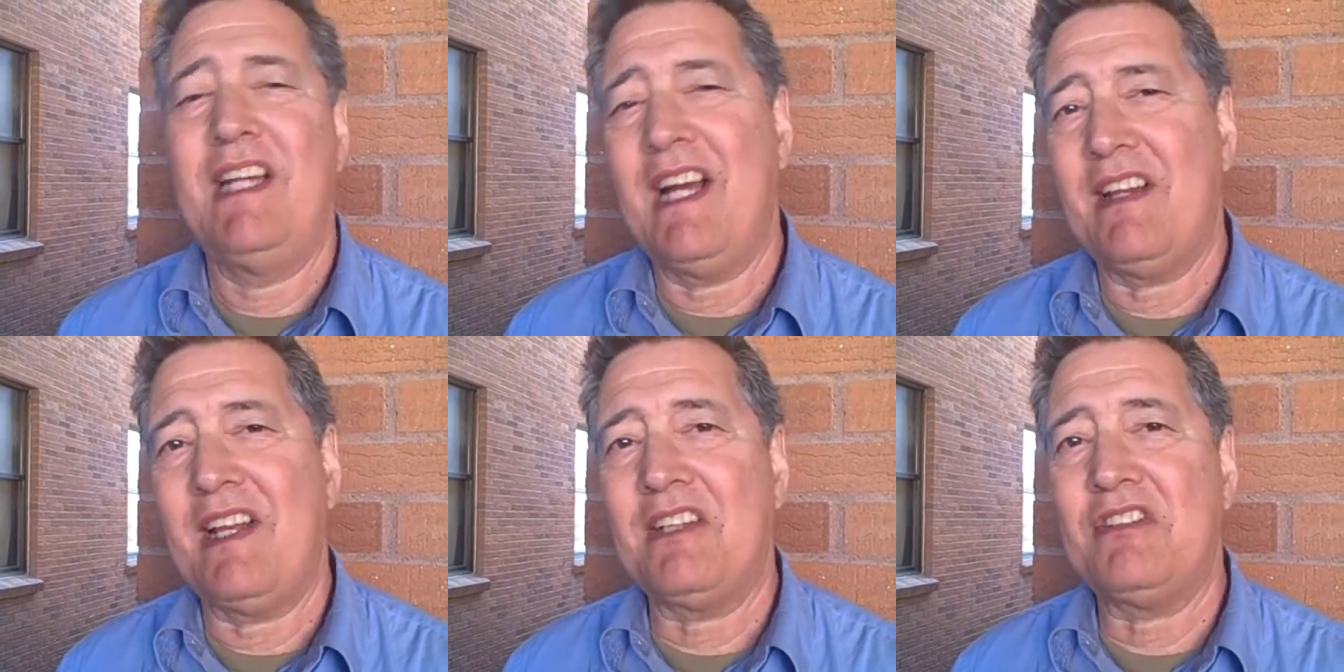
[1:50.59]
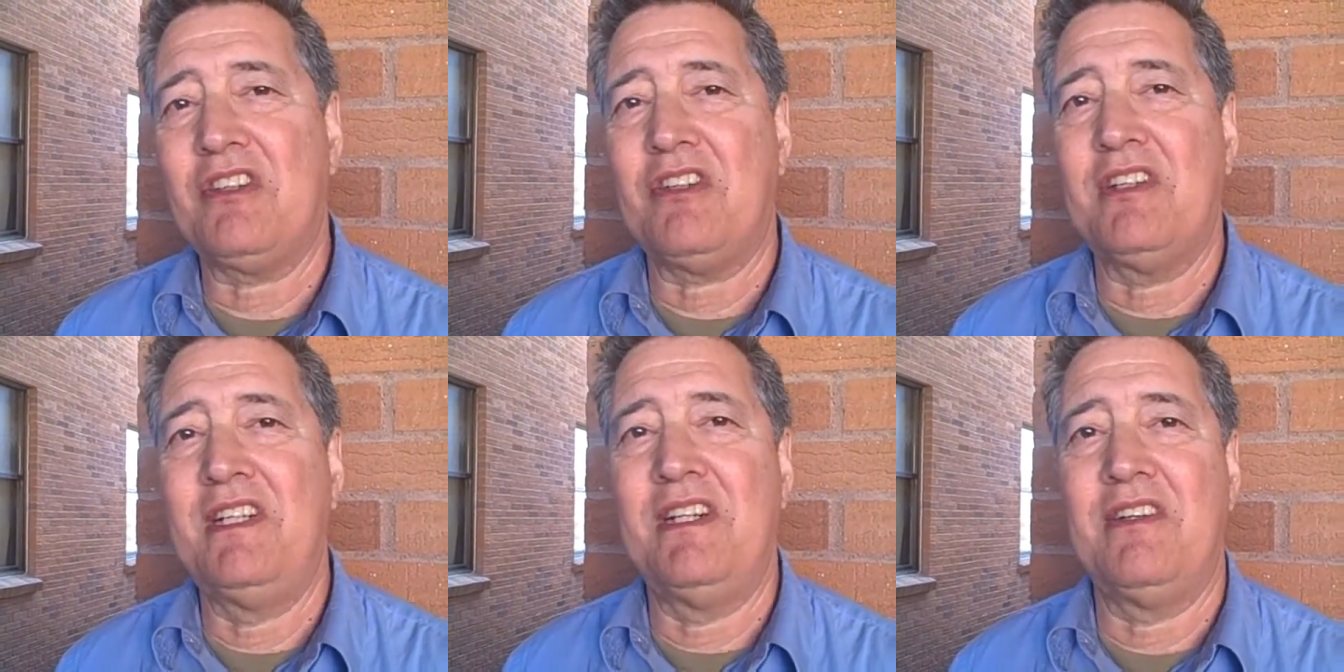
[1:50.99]
Yeah, that's
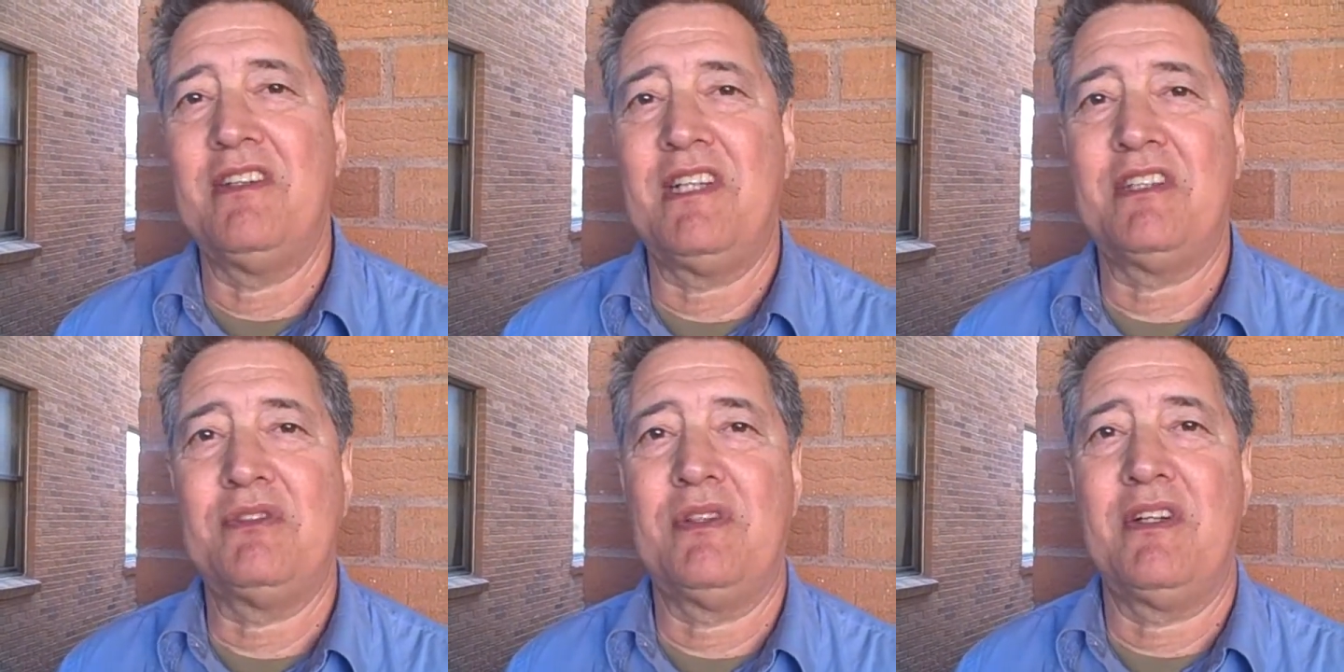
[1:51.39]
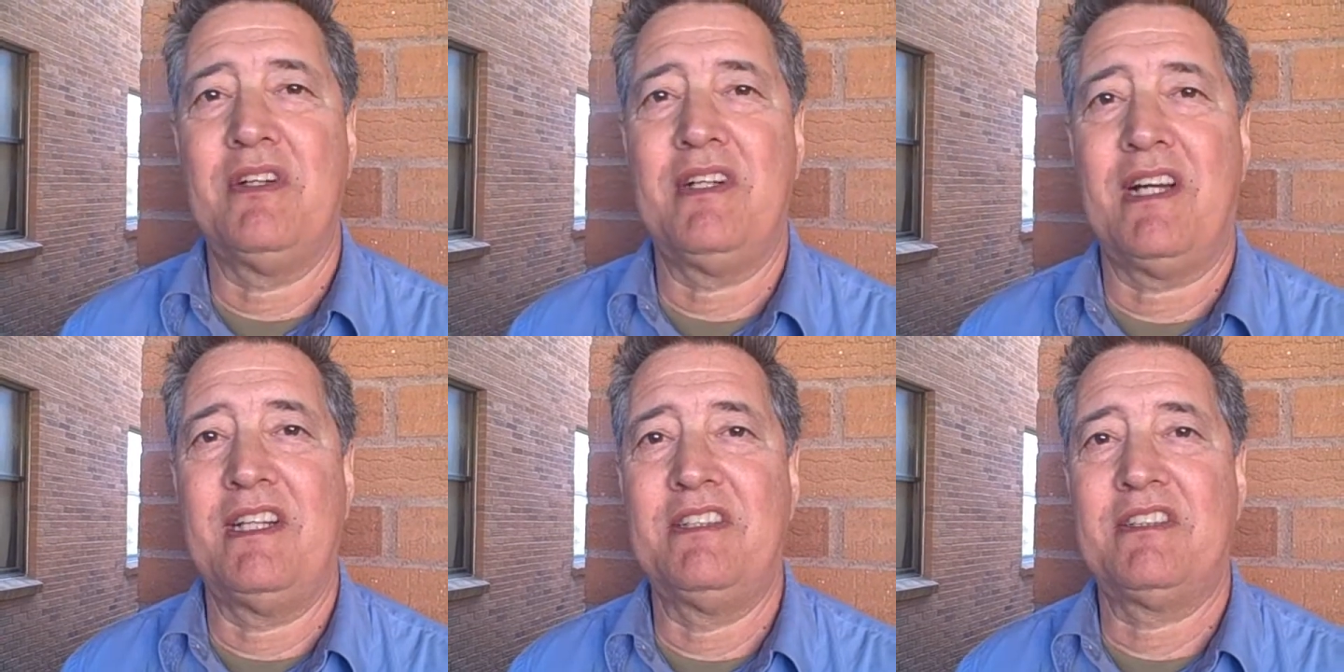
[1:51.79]
all here, and that's
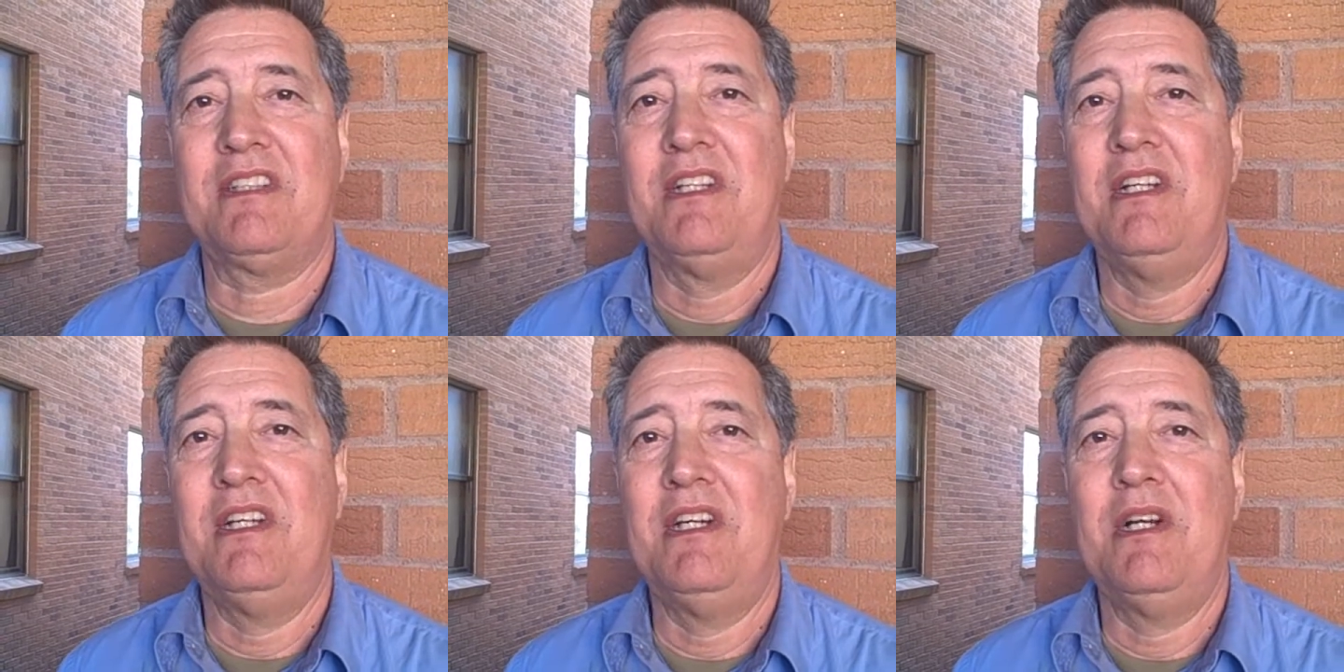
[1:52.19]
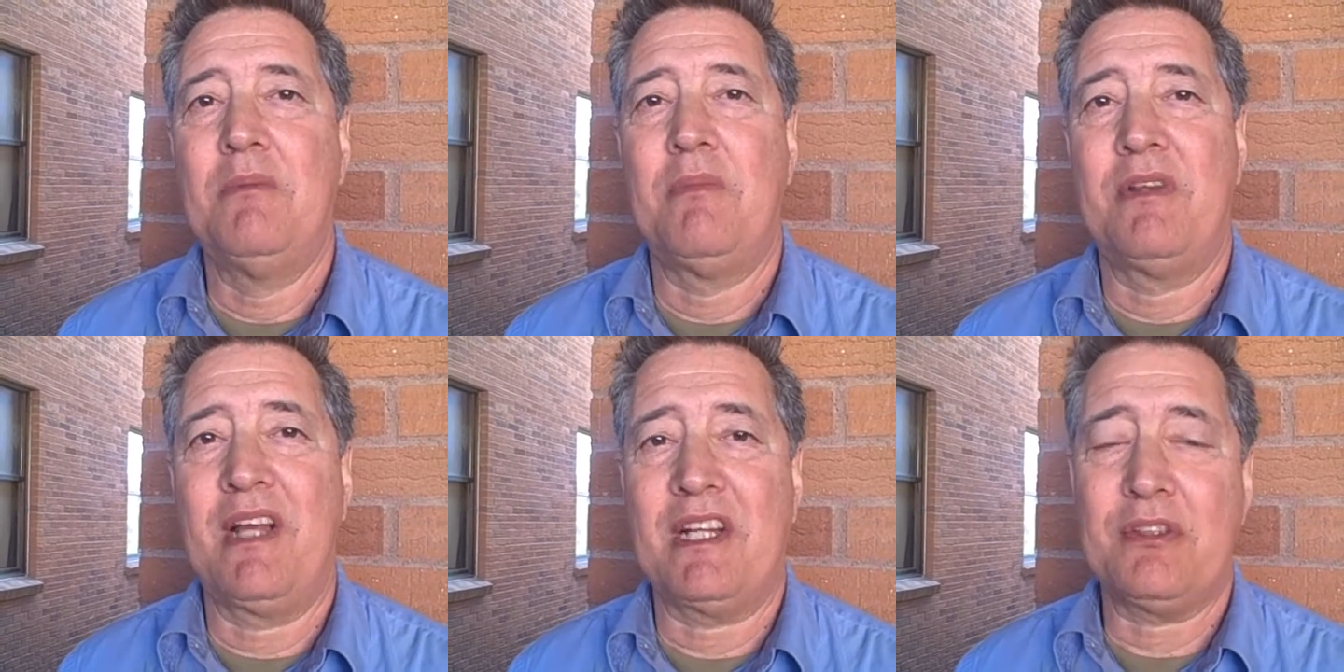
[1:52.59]
very nice.
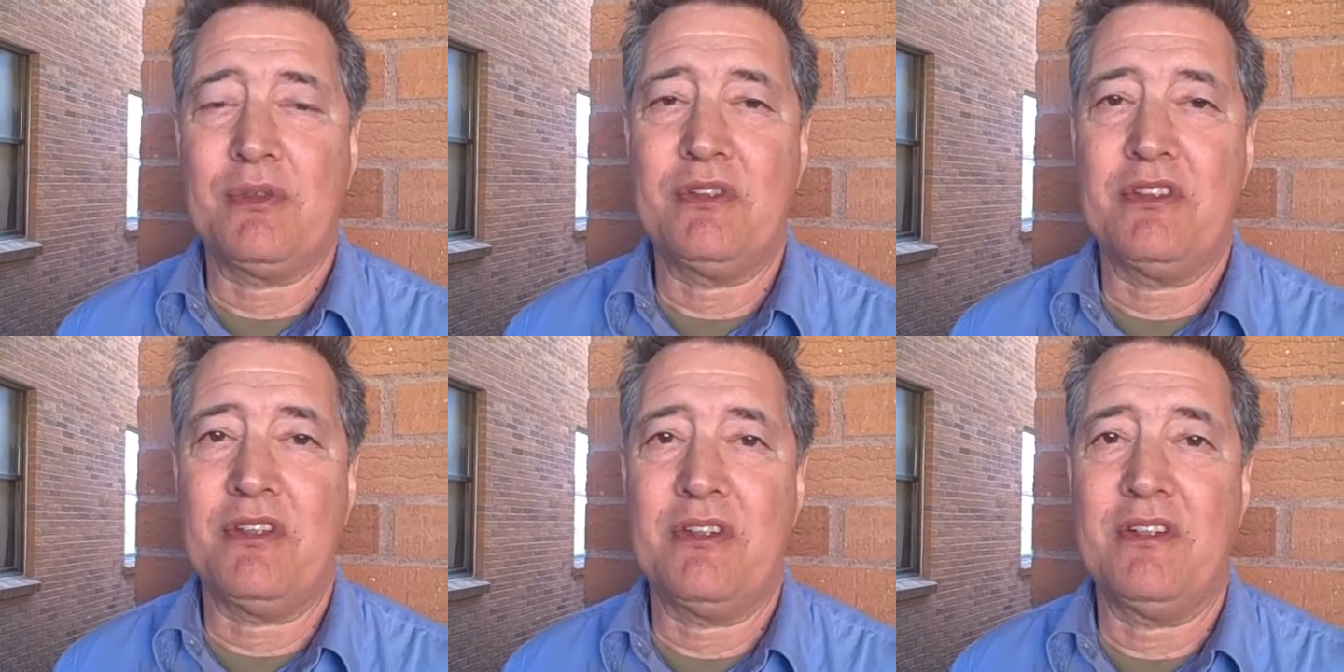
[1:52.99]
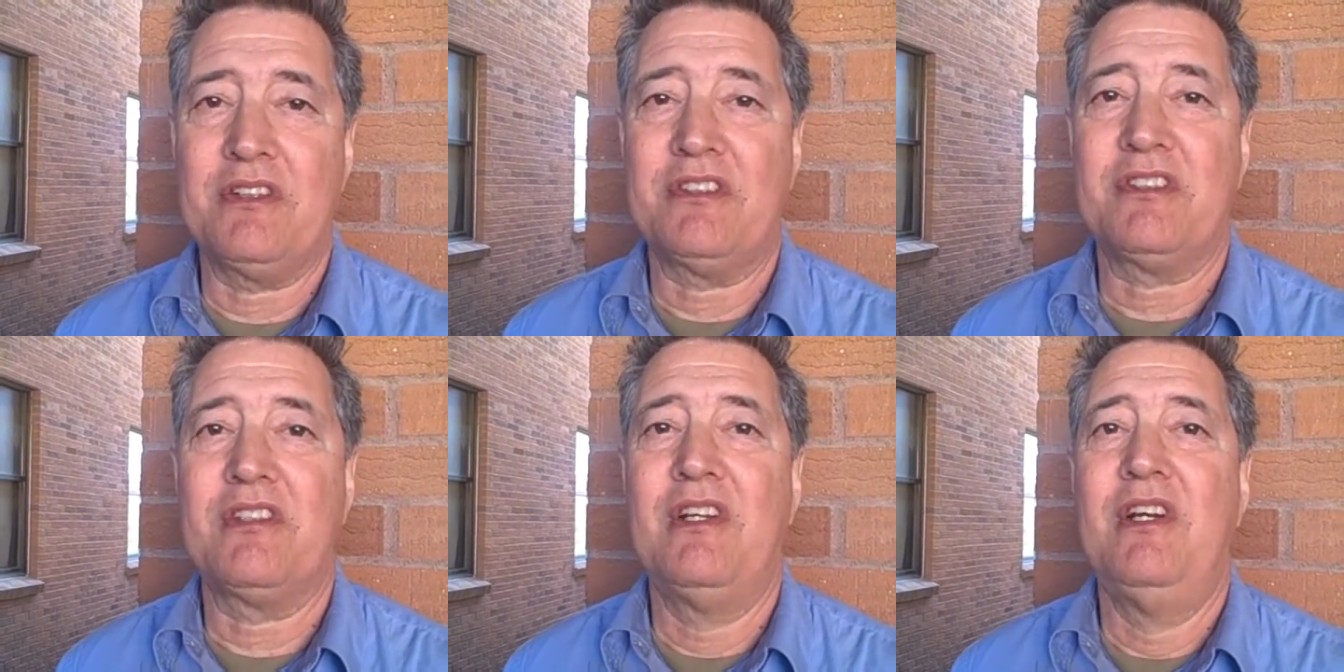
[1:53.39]
But that's for
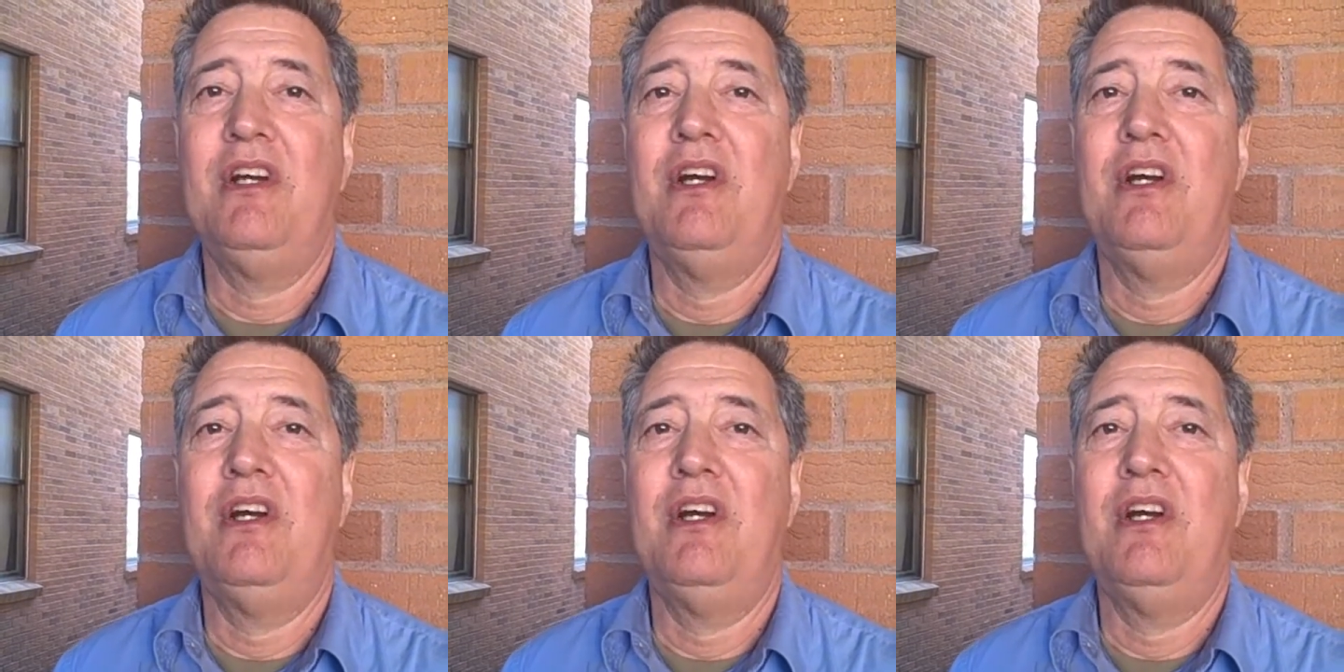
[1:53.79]
tourists.